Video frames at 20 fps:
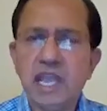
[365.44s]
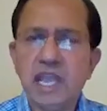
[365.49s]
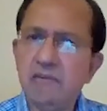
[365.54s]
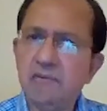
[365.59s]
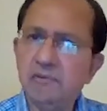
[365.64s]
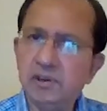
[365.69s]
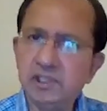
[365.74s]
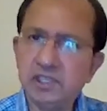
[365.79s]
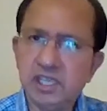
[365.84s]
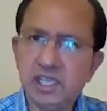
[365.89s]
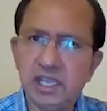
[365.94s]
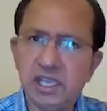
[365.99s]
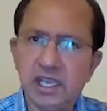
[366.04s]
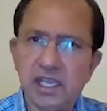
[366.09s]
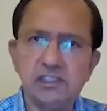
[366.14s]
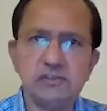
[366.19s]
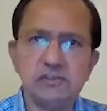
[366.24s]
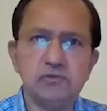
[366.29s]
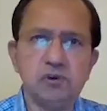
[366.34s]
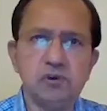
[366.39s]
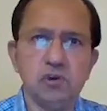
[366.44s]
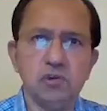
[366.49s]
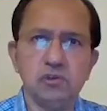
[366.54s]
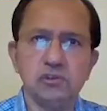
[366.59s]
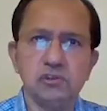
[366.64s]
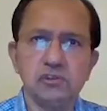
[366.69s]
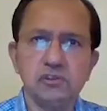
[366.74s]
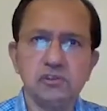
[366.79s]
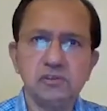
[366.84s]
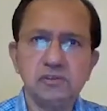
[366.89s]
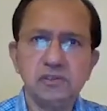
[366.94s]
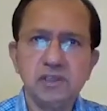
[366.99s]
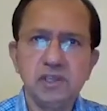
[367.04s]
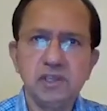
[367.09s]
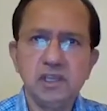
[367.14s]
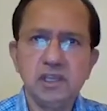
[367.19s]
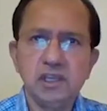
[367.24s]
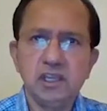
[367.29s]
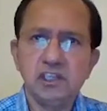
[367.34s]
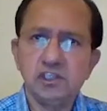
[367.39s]
Everything else follows.
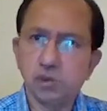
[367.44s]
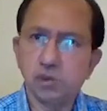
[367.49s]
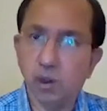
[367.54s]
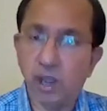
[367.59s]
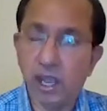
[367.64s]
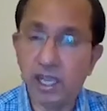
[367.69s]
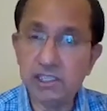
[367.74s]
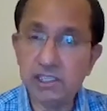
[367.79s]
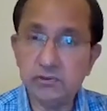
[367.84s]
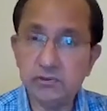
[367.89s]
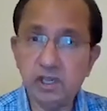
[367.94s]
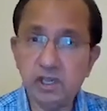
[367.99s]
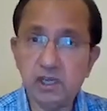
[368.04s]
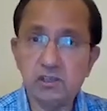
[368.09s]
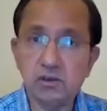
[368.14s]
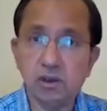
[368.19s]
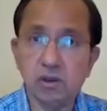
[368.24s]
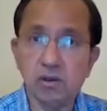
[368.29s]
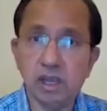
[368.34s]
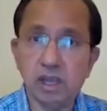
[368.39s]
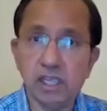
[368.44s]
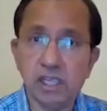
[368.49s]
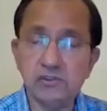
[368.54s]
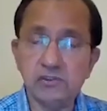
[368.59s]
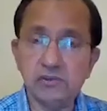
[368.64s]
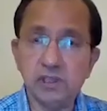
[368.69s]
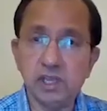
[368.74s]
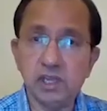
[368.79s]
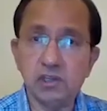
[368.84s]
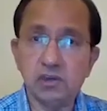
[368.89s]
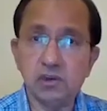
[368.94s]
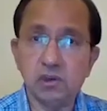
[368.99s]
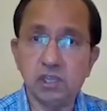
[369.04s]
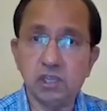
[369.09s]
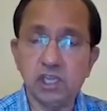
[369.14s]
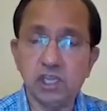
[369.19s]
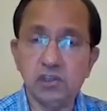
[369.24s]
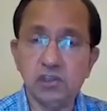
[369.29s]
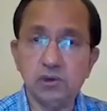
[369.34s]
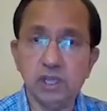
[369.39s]
So, as we are
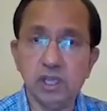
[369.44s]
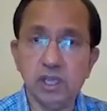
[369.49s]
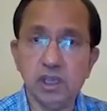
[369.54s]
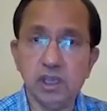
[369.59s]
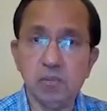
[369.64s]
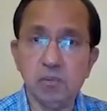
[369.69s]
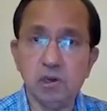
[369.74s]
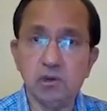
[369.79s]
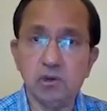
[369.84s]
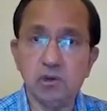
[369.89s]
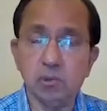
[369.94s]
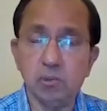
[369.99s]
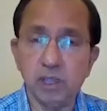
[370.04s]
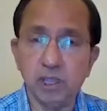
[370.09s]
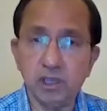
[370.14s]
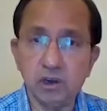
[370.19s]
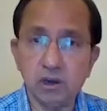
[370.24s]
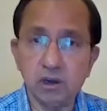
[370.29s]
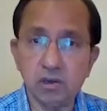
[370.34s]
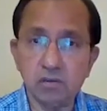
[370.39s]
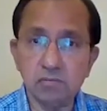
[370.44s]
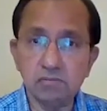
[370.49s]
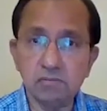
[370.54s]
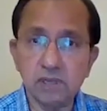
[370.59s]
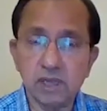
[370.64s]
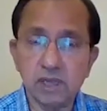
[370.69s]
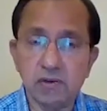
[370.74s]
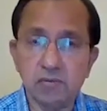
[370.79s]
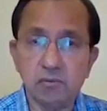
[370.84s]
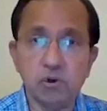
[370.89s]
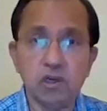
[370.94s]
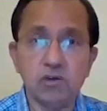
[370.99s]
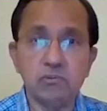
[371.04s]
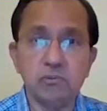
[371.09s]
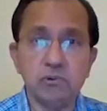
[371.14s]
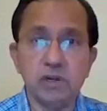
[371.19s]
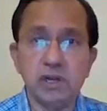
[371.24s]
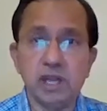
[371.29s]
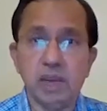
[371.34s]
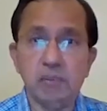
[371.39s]
talking today about Omicron and
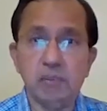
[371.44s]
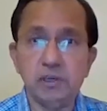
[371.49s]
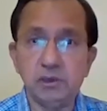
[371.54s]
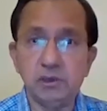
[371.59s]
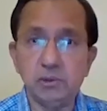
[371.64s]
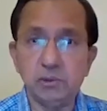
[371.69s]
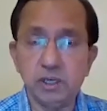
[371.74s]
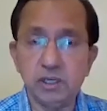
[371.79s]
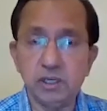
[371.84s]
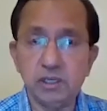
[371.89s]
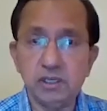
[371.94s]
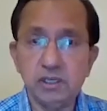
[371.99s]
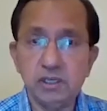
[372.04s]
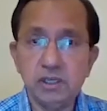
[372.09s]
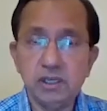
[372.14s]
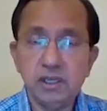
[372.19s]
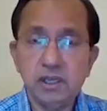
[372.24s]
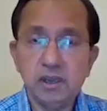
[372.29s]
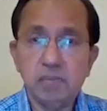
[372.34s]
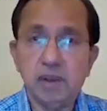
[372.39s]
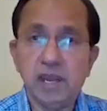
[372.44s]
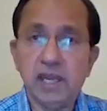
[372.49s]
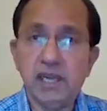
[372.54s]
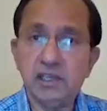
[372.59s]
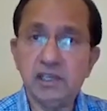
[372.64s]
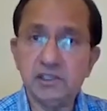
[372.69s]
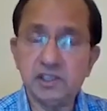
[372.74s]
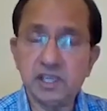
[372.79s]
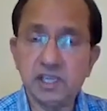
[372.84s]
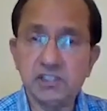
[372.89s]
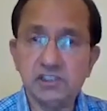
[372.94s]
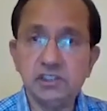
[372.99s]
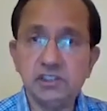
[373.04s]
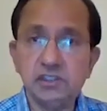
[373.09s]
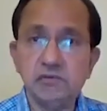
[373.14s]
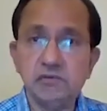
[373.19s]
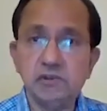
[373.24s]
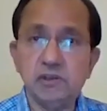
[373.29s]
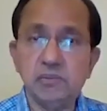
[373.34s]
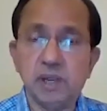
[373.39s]
what will happen to it, my
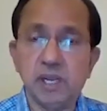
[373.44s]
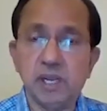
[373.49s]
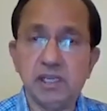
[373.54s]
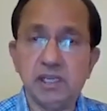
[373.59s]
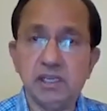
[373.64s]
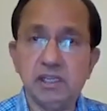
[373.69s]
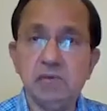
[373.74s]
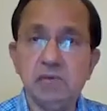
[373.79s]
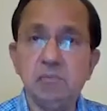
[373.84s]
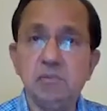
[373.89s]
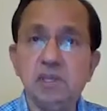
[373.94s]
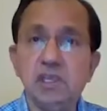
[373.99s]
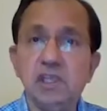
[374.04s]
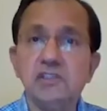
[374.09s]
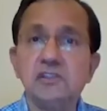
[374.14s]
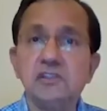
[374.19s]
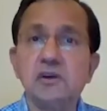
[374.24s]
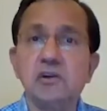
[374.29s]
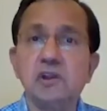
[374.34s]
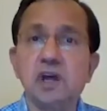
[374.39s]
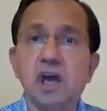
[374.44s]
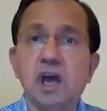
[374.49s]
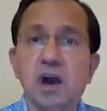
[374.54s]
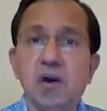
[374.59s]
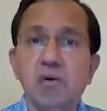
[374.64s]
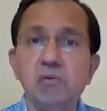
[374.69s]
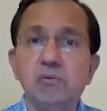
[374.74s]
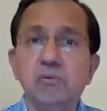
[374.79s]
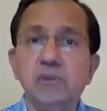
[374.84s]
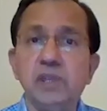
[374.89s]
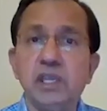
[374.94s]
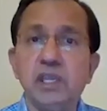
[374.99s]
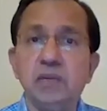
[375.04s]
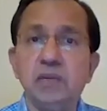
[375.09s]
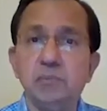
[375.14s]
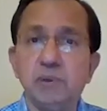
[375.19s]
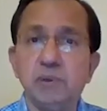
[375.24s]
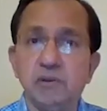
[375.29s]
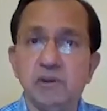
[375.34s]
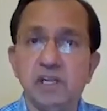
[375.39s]
discussions with my team is on how we
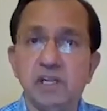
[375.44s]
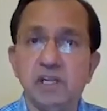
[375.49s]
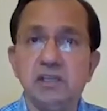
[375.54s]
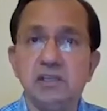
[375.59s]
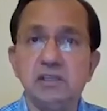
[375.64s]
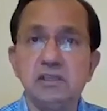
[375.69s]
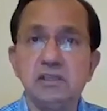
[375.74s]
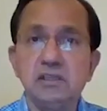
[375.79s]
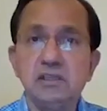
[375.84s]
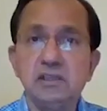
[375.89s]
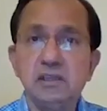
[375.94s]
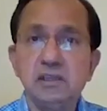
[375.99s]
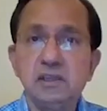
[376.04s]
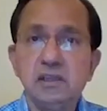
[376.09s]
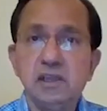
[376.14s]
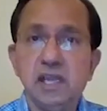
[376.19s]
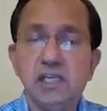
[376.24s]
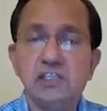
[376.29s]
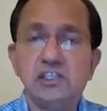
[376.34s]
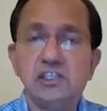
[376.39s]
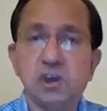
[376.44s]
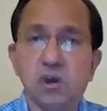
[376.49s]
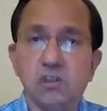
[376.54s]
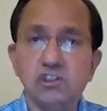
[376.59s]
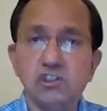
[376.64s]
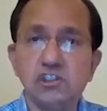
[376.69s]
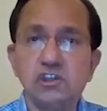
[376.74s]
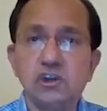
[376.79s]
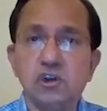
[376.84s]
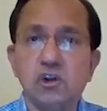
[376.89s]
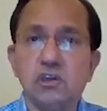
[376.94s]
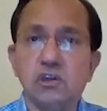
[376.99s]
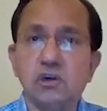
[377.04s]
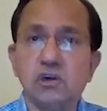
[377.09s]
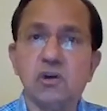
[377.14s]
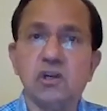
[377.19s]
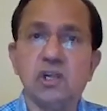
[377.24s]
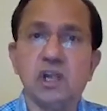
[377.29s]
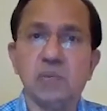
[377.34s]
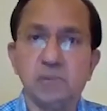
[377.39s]
can prevent its onslaught
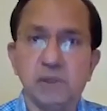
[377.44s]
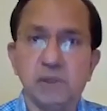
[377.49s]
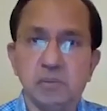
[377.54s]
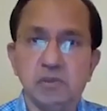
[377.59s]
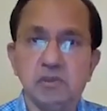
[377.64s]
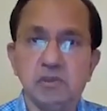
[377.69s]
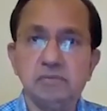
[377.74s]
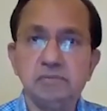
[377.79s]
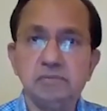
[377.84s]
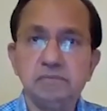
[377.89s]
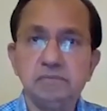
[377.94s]
on our people.